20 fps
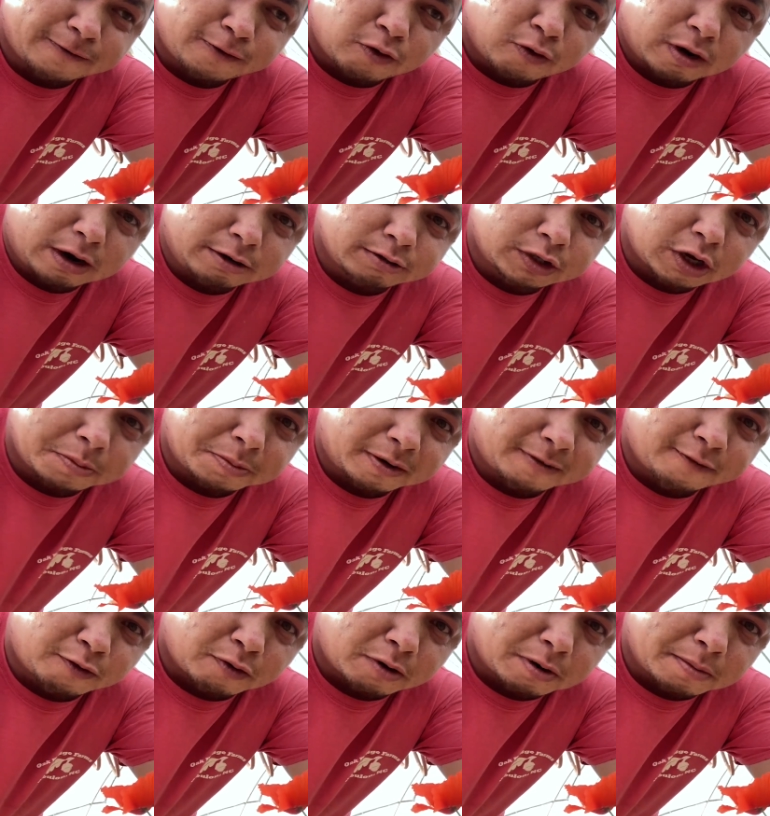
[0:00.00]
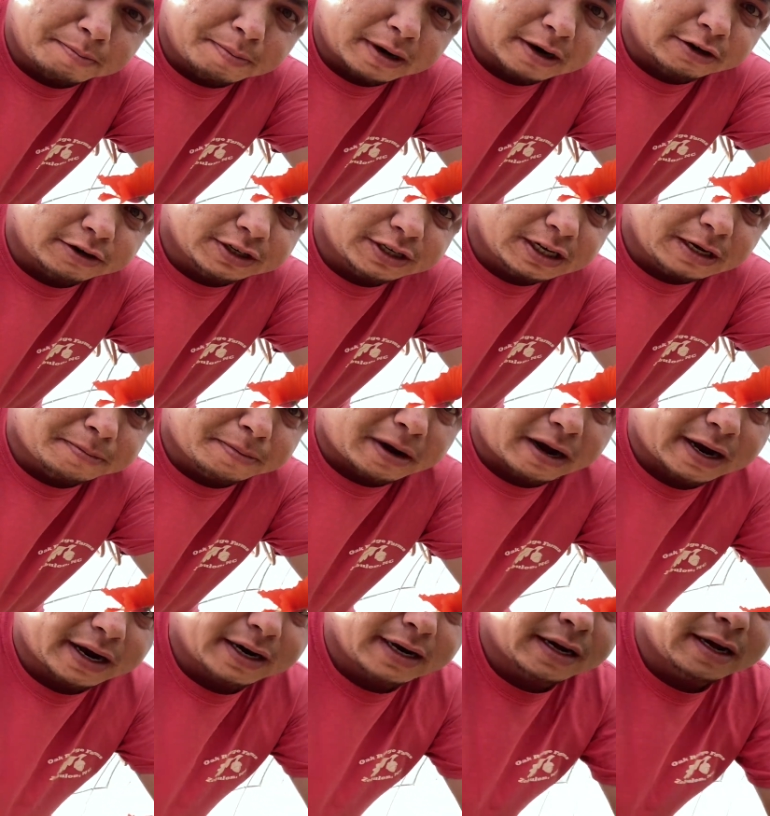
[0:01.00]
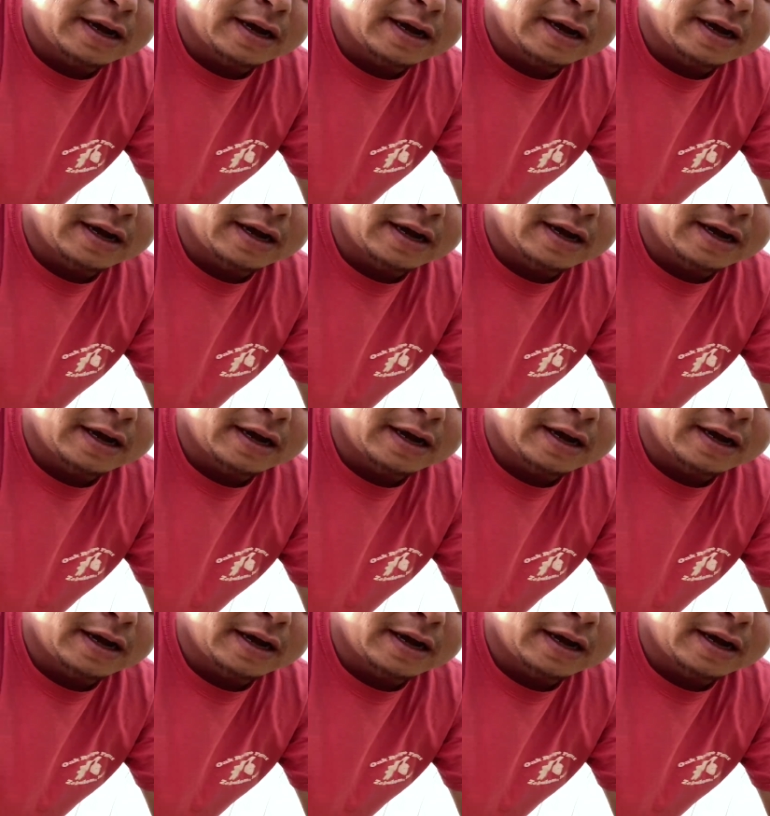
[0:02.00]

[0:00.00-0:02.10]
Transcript: for. I was hoping for a bigger seed pod